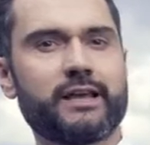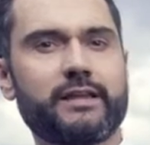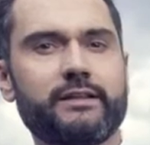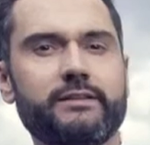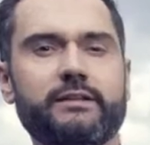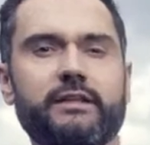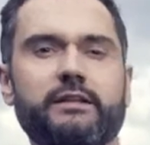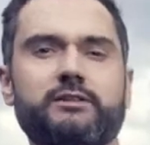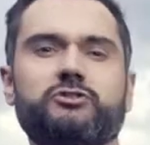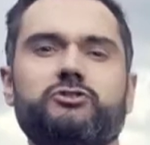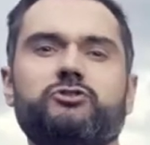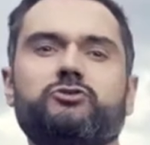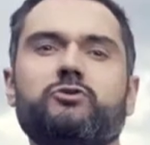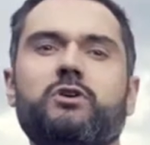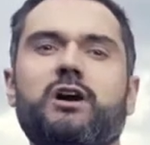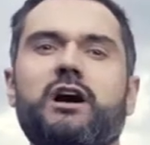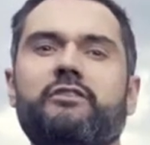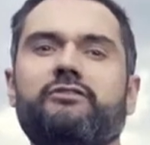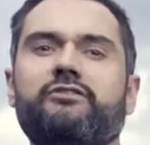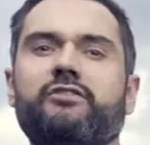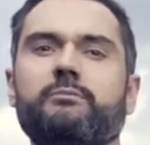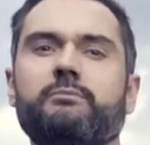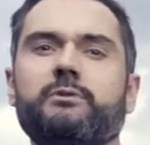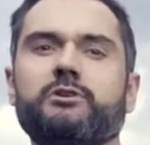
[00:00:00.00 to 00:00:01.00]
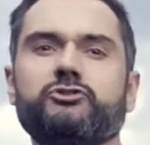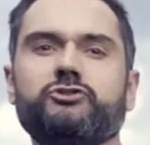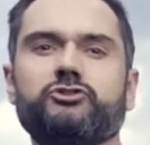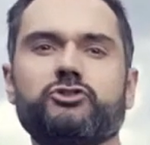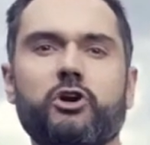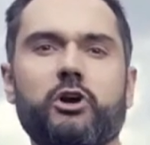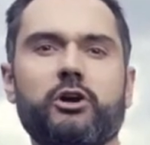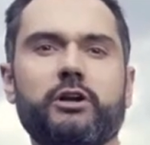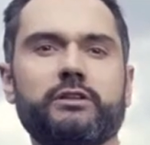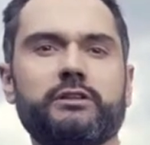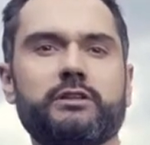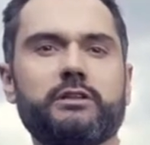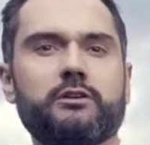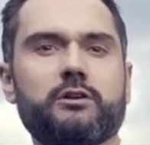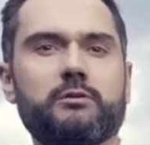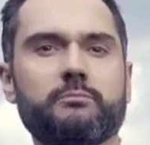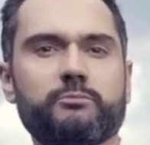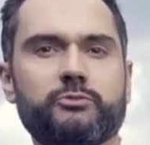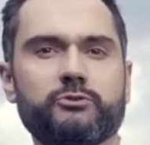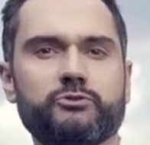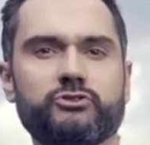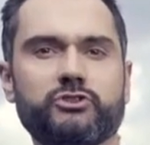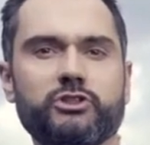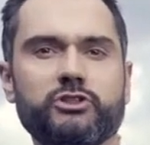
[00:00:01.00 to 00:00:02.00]
needs to have a majority
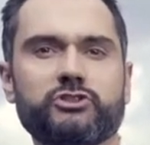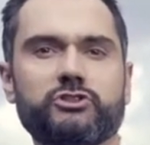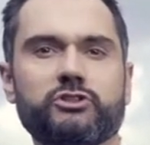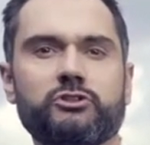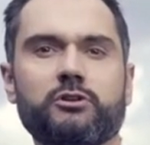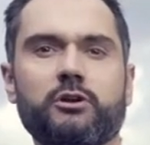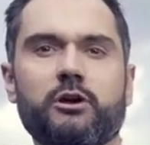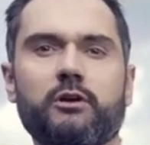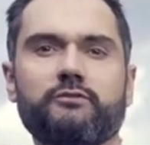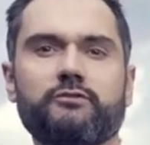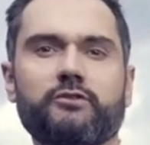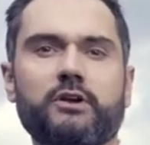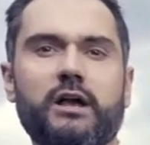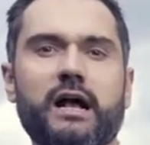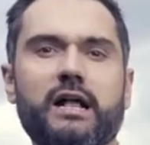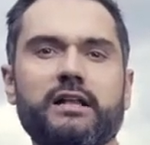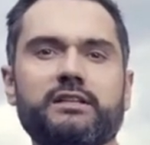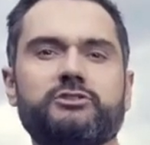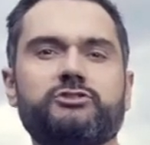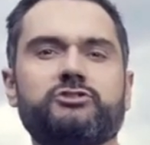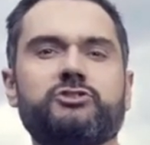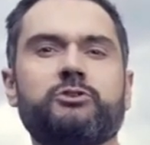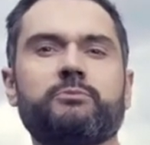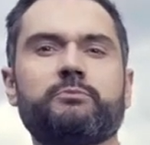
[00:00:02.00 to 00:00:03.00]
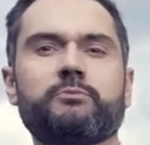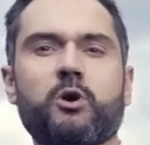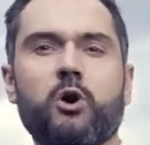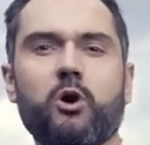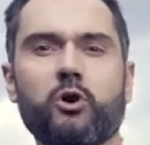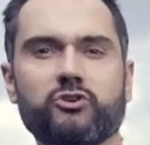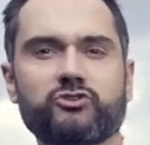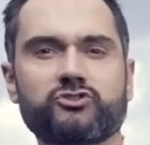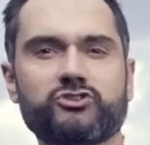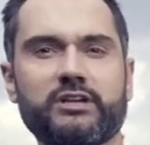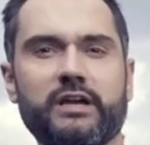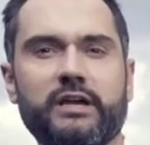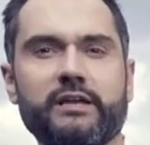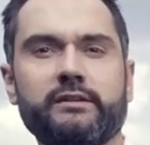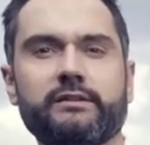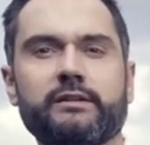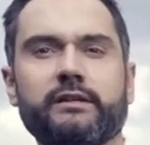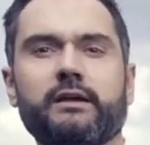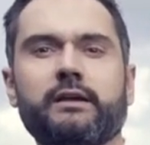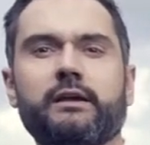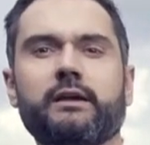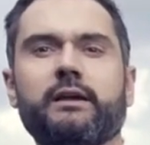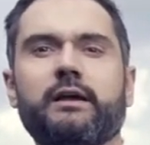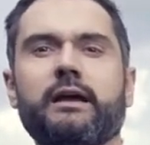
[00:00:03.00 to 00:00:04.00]
composition of calcium oxide
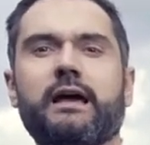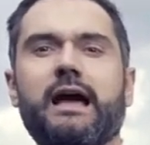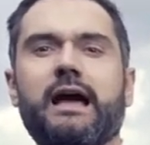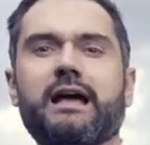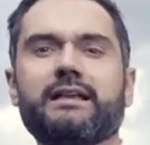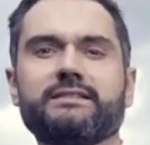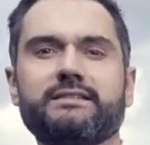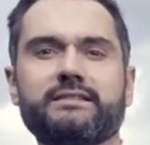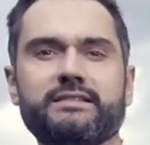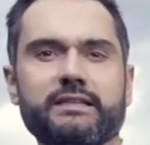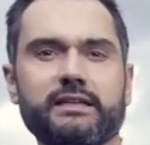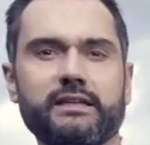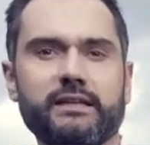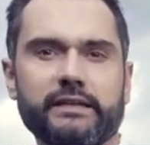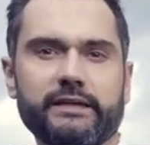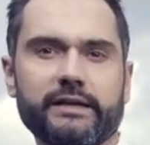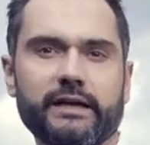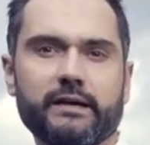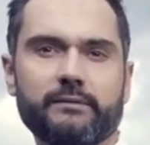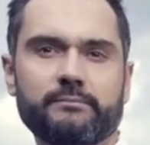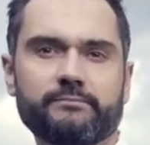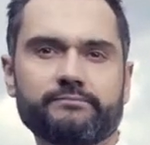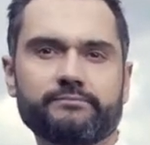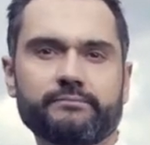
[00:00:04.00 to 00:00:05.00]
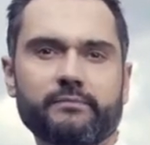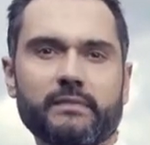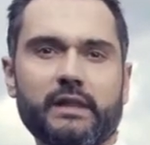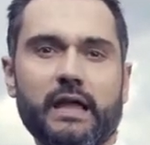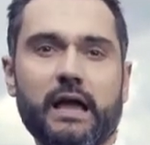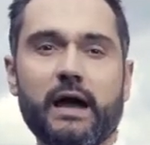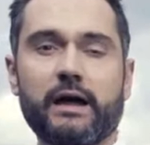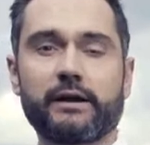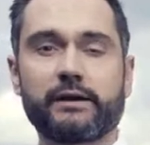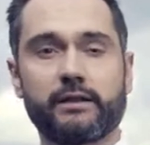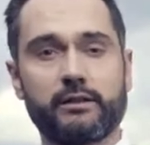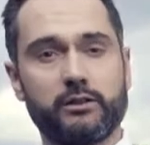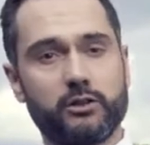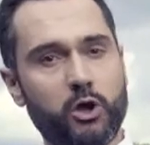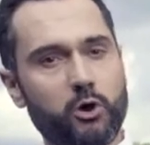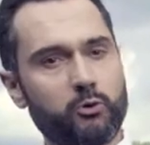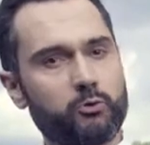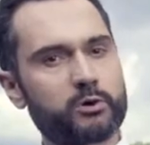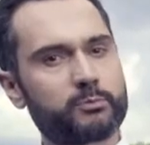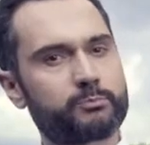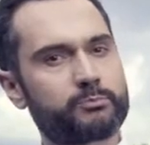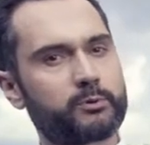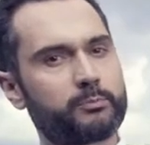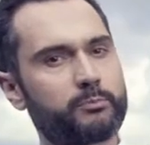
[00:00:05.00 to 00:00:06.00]
and silica, and a
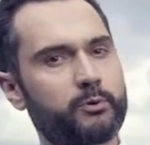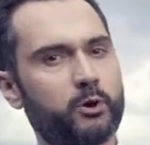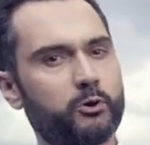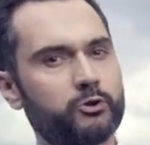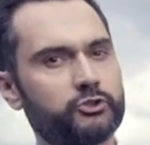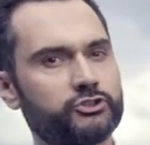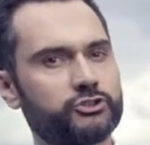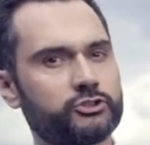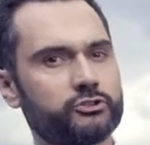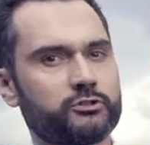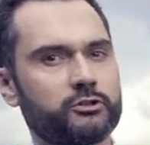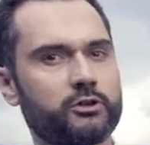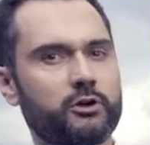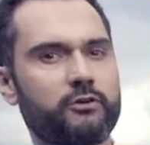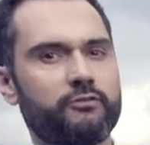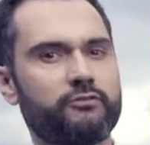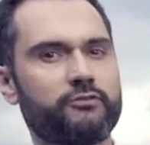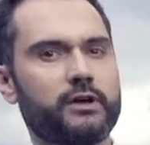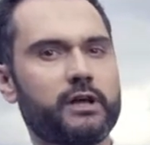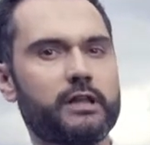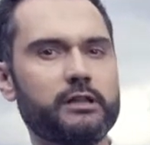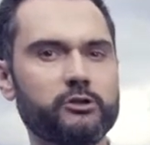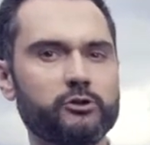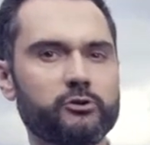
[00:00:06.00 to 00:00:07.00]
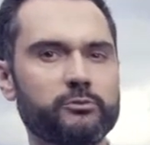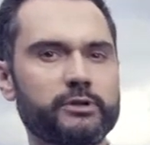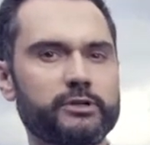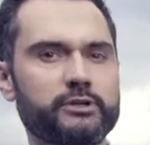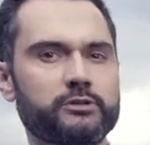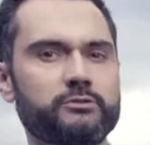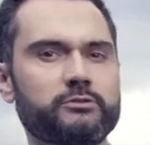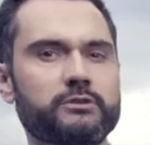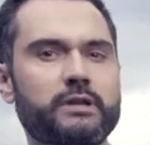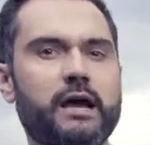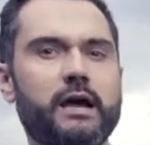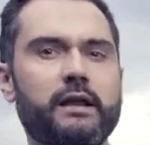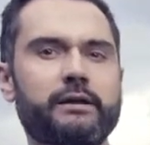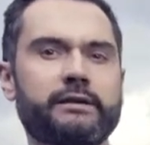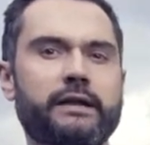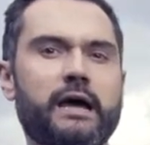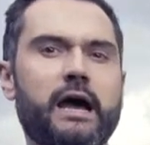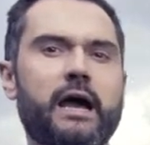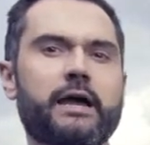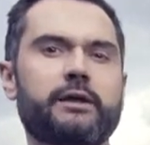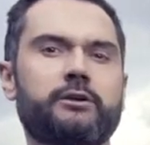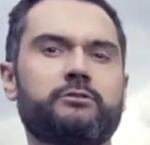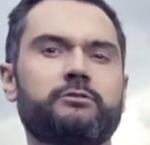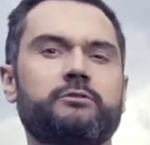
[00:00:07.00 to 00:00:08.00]
lower proportion of aluminum and
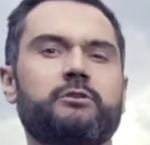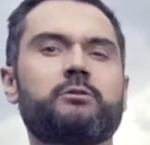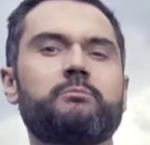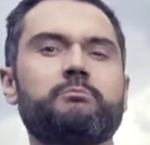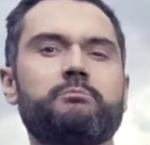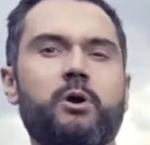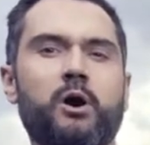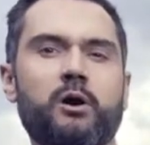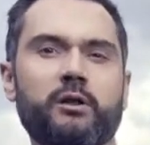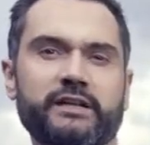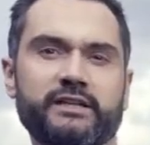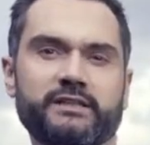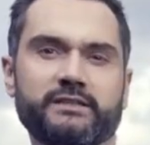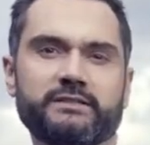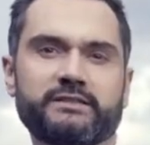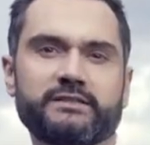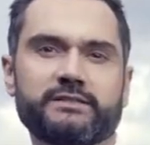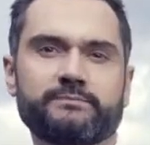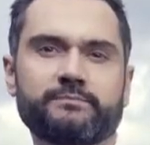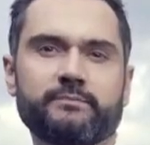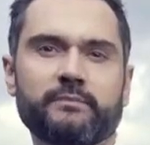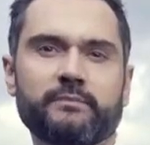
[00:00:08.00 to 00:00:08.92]
iron components.